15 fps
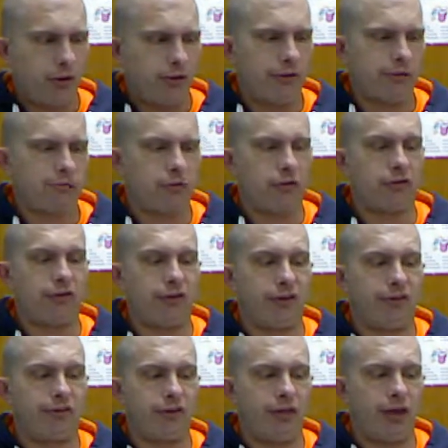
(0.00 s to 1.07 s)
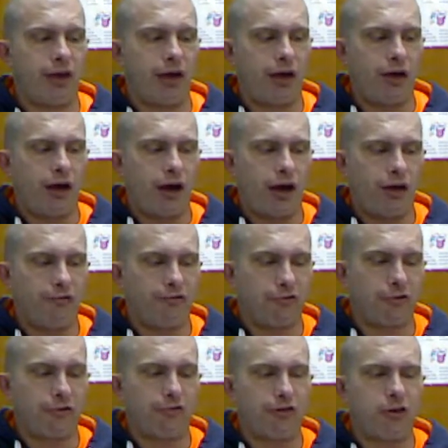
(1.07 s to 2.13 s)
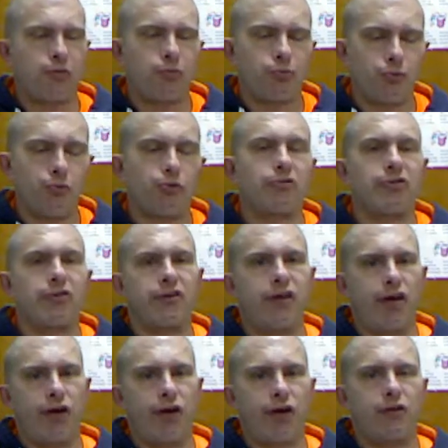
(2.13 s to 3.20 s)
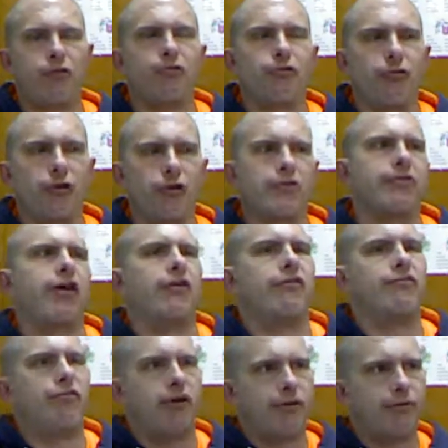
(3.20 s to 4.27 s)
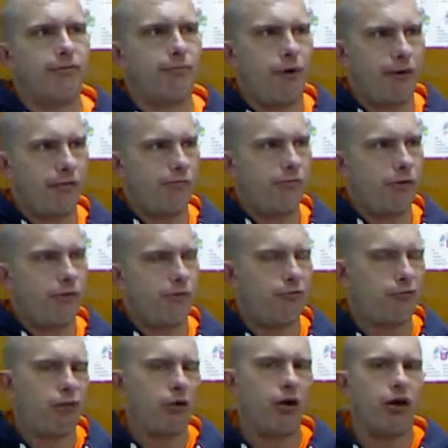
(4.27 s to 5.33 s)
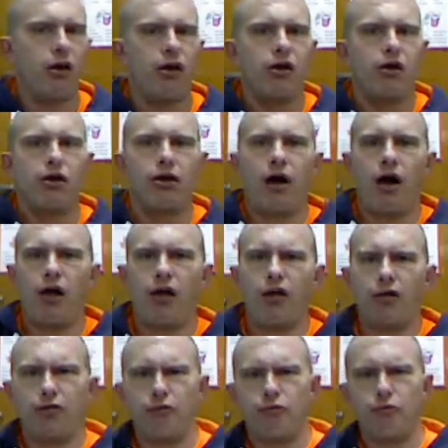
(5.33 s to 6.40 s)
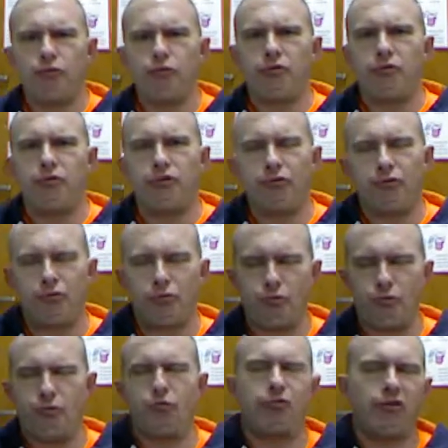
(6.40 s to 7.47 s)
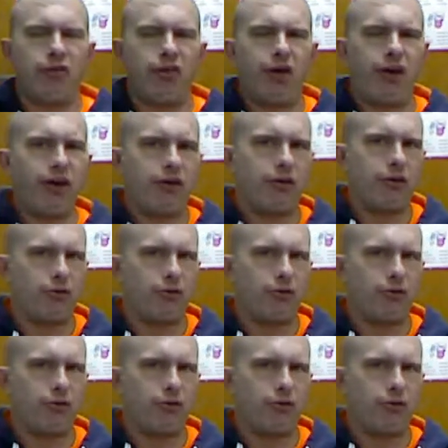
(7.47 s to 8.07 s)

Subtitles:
The speaker says that at first he rued the day, and you've heard that phrase probably before. You rued the day,